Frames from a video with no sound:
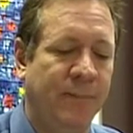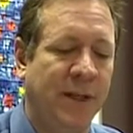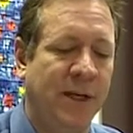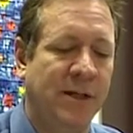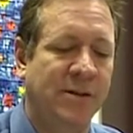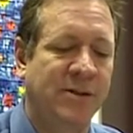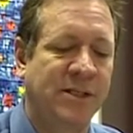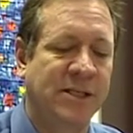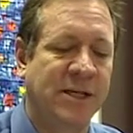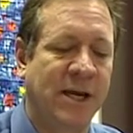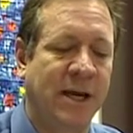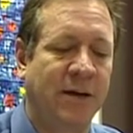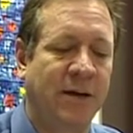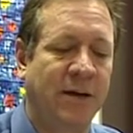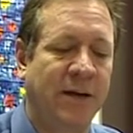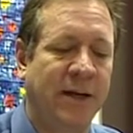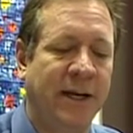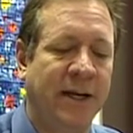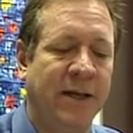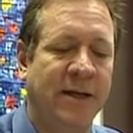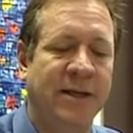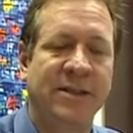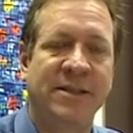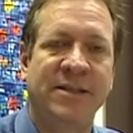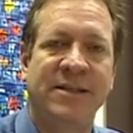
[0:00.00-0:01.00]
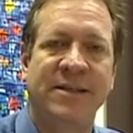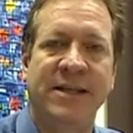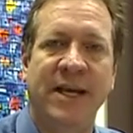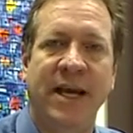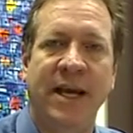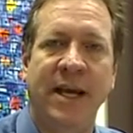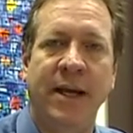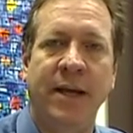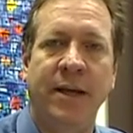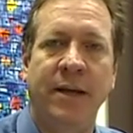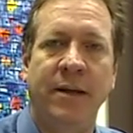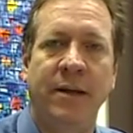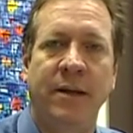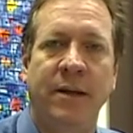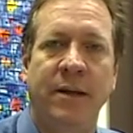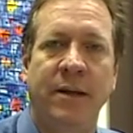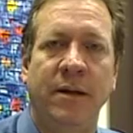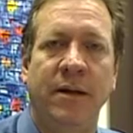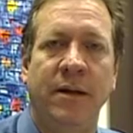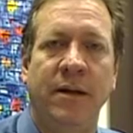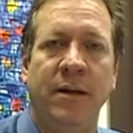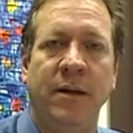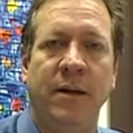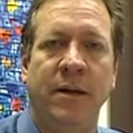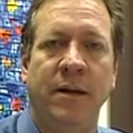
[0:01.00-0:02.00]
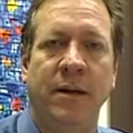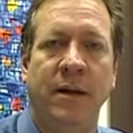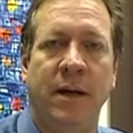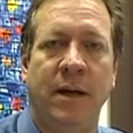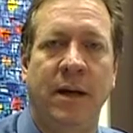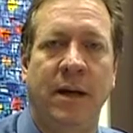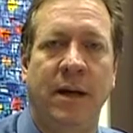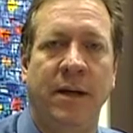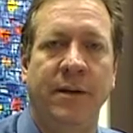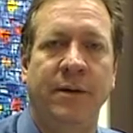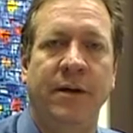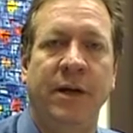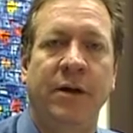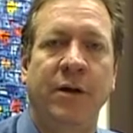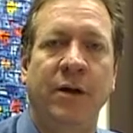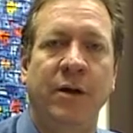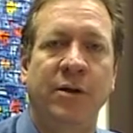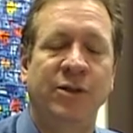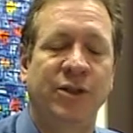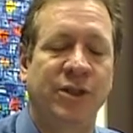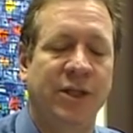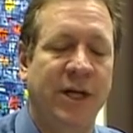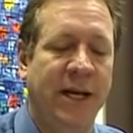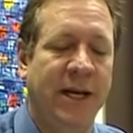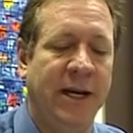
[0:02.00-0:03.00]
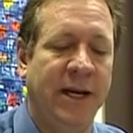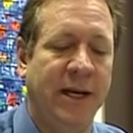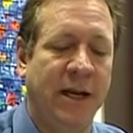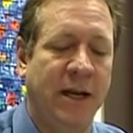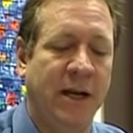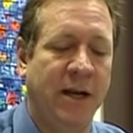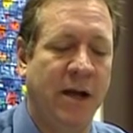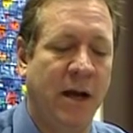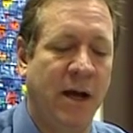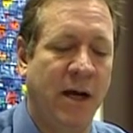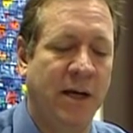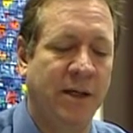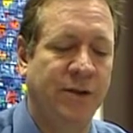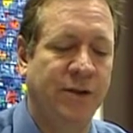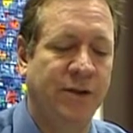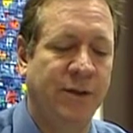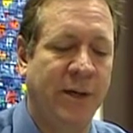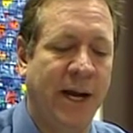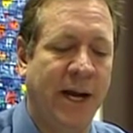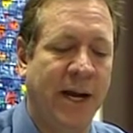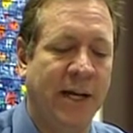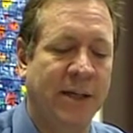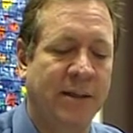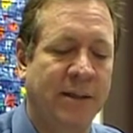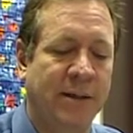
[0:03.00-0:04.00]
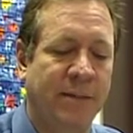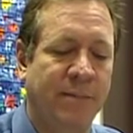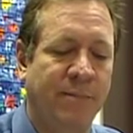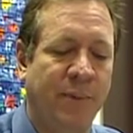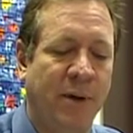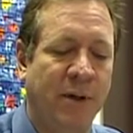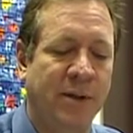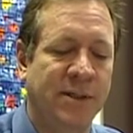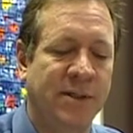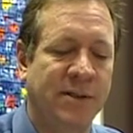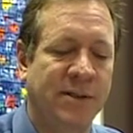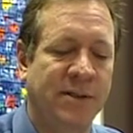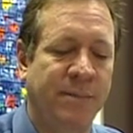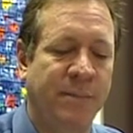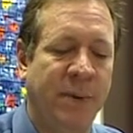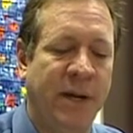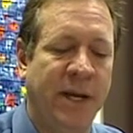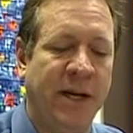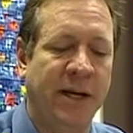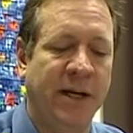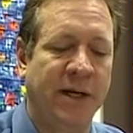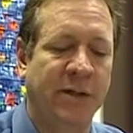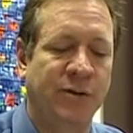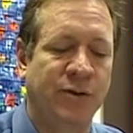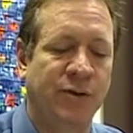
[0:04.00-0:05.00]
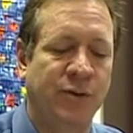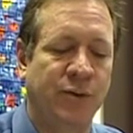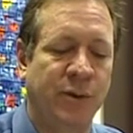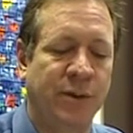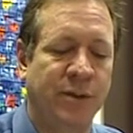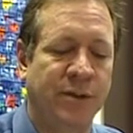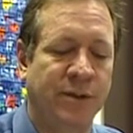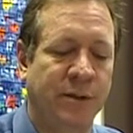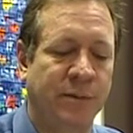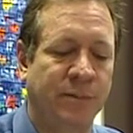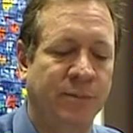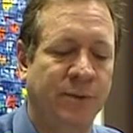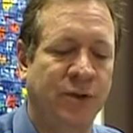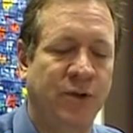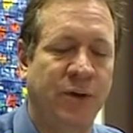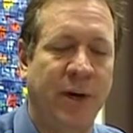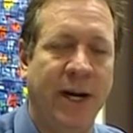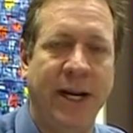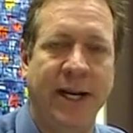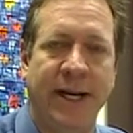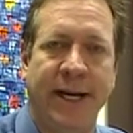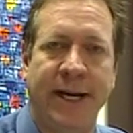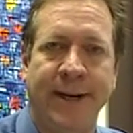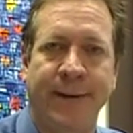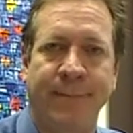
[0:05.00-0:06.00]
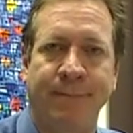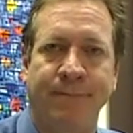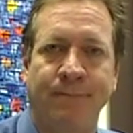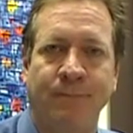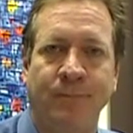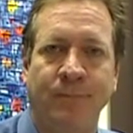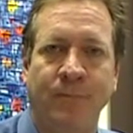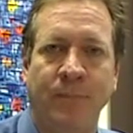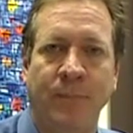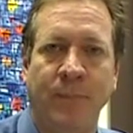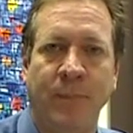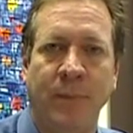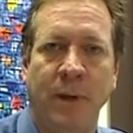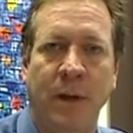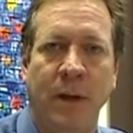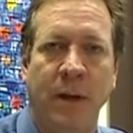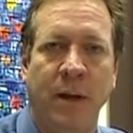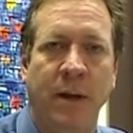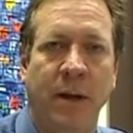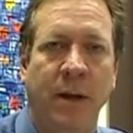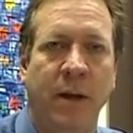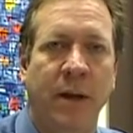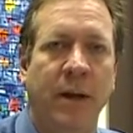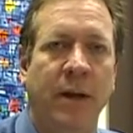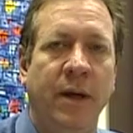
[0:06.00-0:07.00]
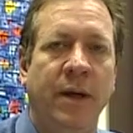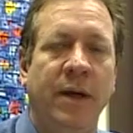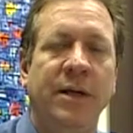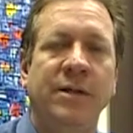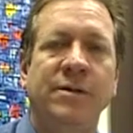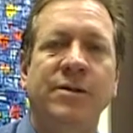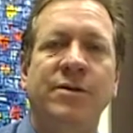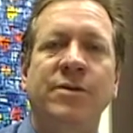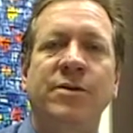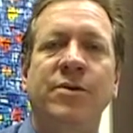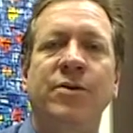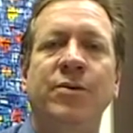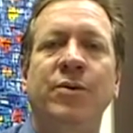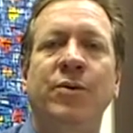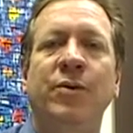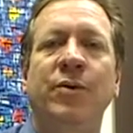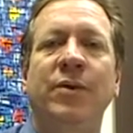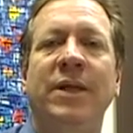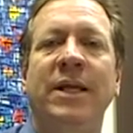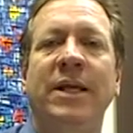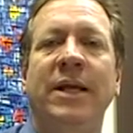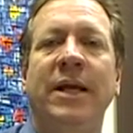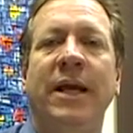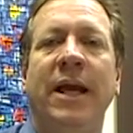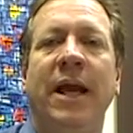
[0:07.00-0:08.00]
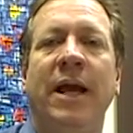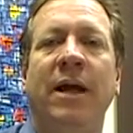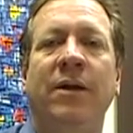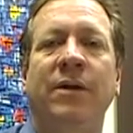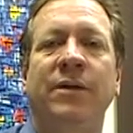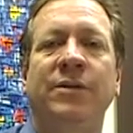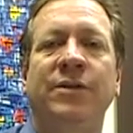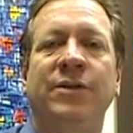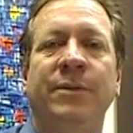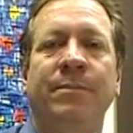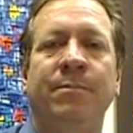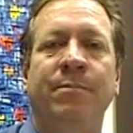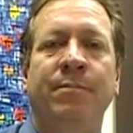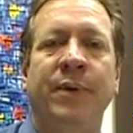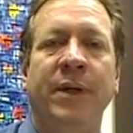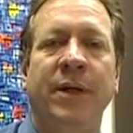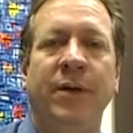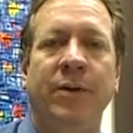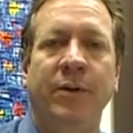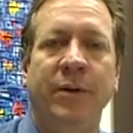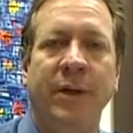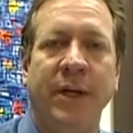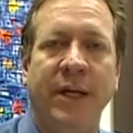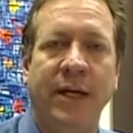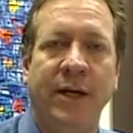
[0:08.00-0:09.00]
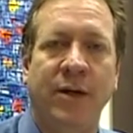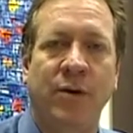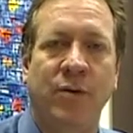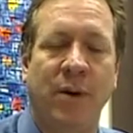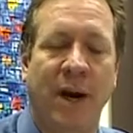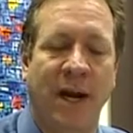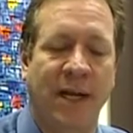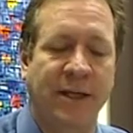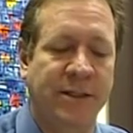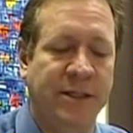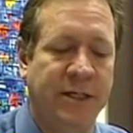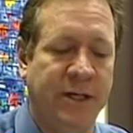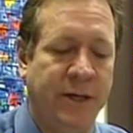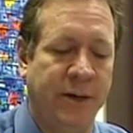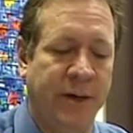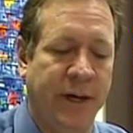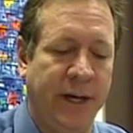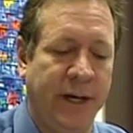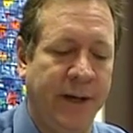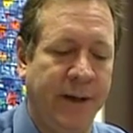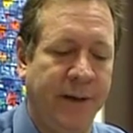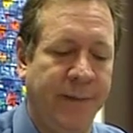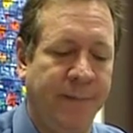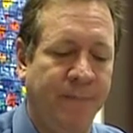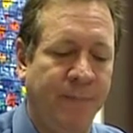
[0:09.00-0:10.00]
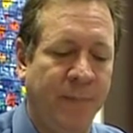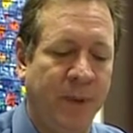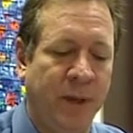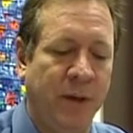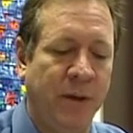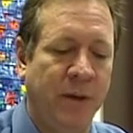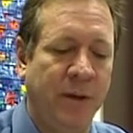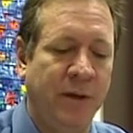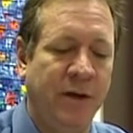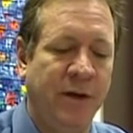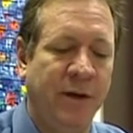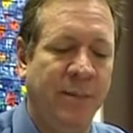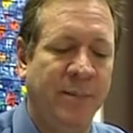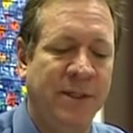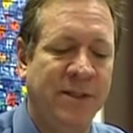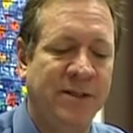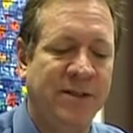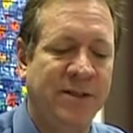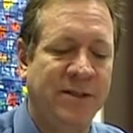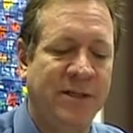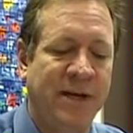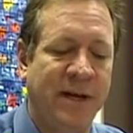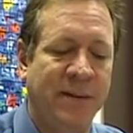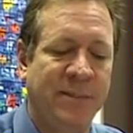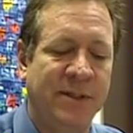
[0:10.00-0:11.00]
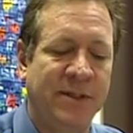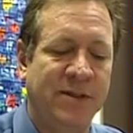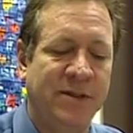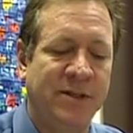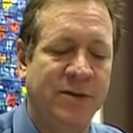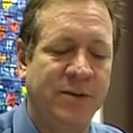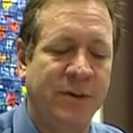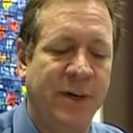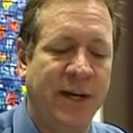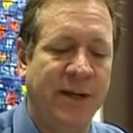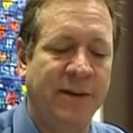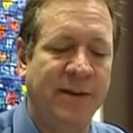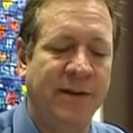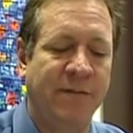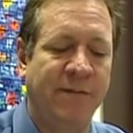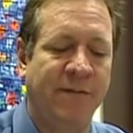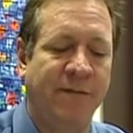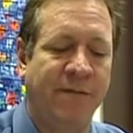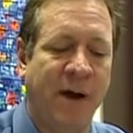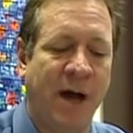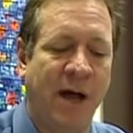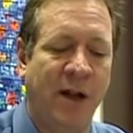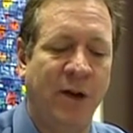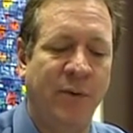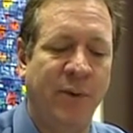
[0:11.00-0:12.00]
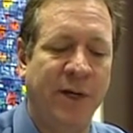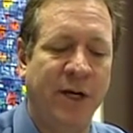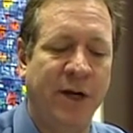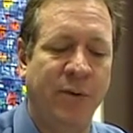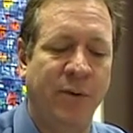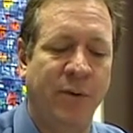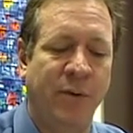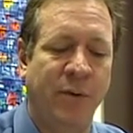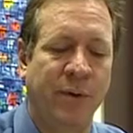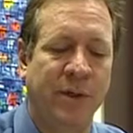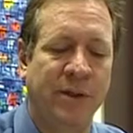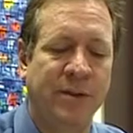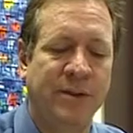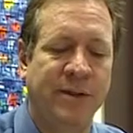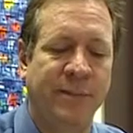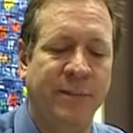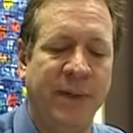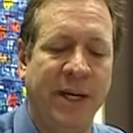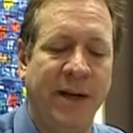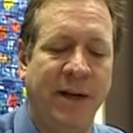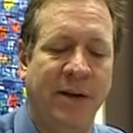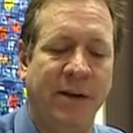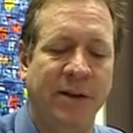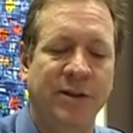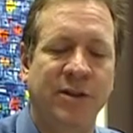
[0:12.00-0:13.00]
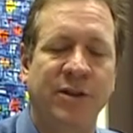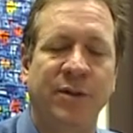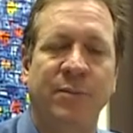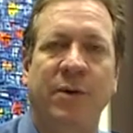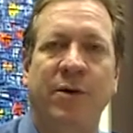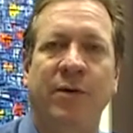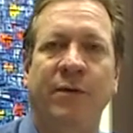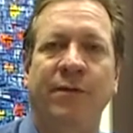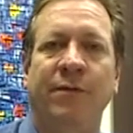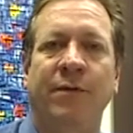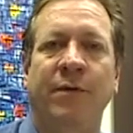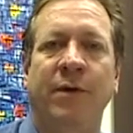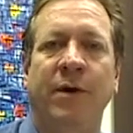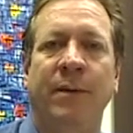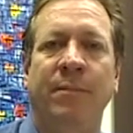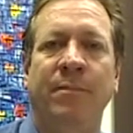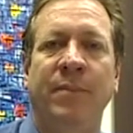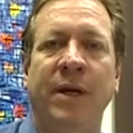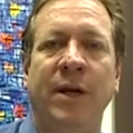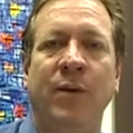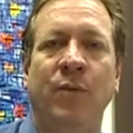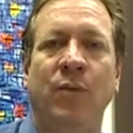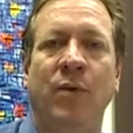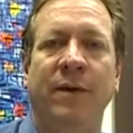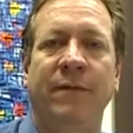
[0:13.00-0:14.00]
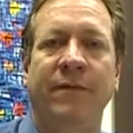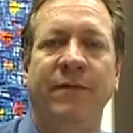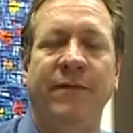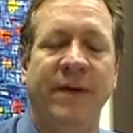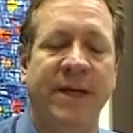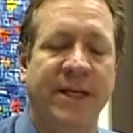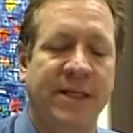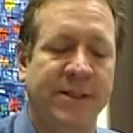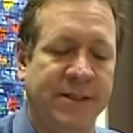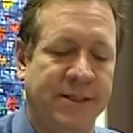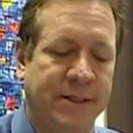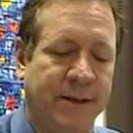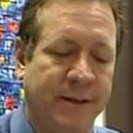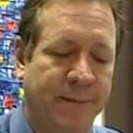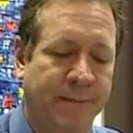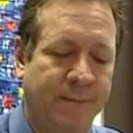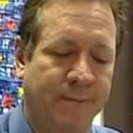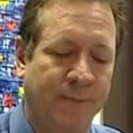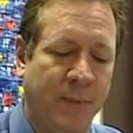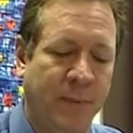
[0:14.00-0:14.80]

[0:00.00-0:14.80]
settling an estate, negotiating a contract, and participating in short-term training. As to the eligibility criteria, you must demonstrate the following in order to be eligible for a B1 visa.